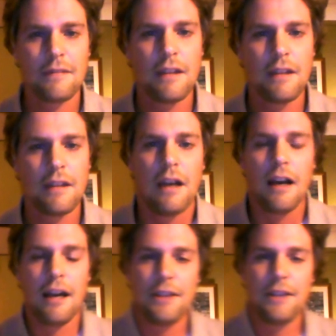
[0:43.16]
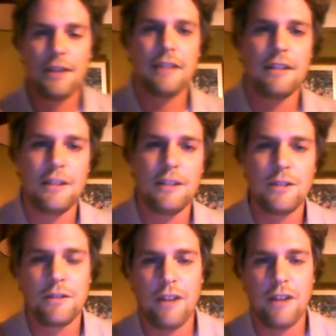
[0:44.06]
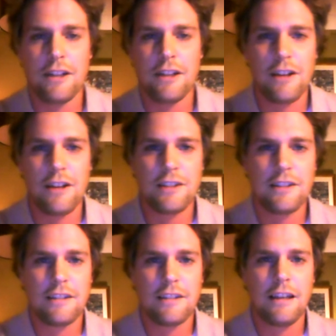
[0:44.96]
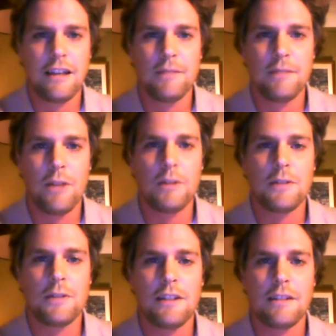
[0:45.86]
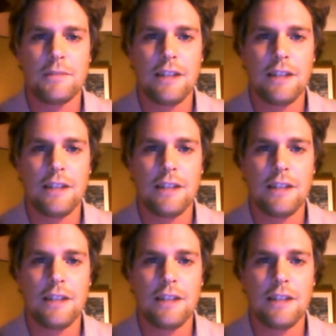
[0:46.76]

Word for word: Uh, you can uh, use it for other causes. Uh, at the moment, we see some charity